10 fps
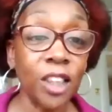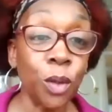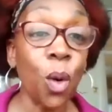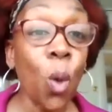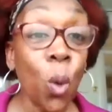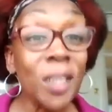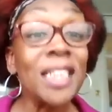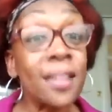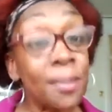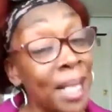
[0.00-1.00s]
you're
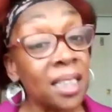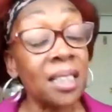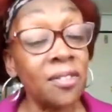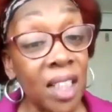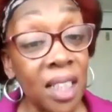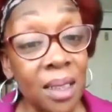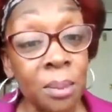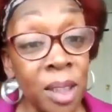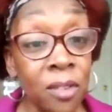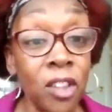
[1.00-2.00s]
always the best
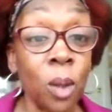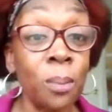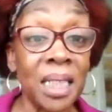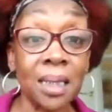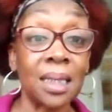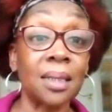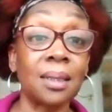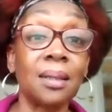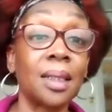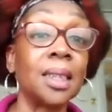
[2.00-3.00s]
advertisement for your business,
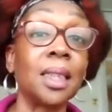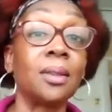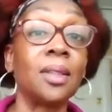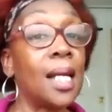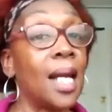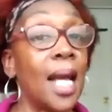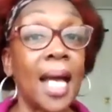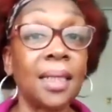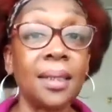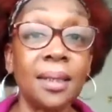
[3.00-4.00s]
aren't you?
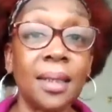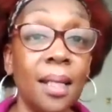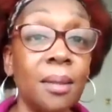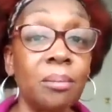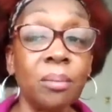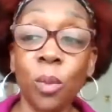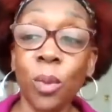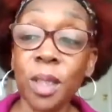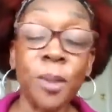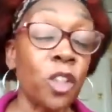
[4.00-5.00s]
And
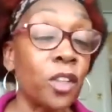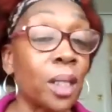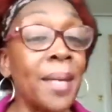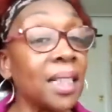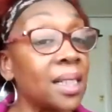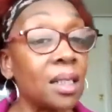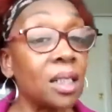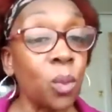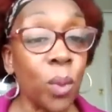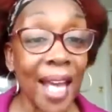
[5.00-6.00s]
with Spagyric
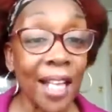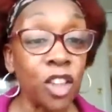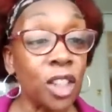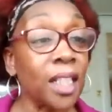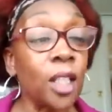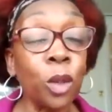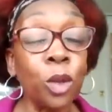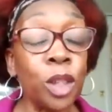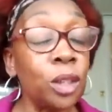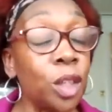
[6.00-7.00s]
Medicine, we actually go
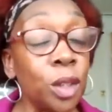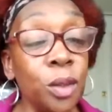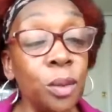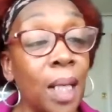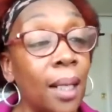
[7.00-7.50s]
to